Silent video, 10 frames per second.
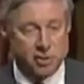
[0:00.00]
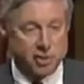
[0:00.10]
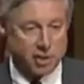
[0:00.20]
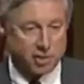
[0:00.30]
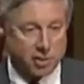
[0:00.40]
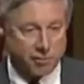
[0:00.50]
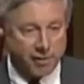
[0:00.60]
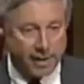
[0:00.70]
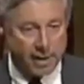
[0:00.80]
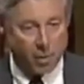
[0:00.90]
session to
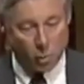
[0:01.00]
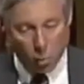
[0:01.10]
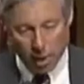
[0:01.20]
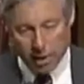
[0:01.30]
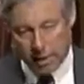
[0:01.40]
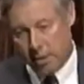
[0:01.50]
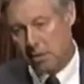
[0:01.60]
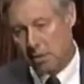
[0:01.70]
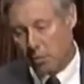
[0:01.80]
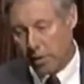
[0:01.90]
find out what it
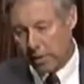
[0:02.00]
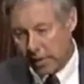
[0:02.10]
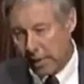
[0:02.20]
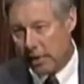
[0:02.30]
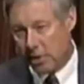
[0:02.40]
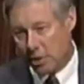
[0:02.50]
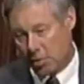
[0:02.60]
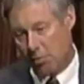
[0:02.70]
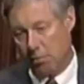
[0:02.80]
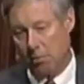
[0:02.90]
is that we needed to
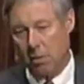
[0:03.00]
do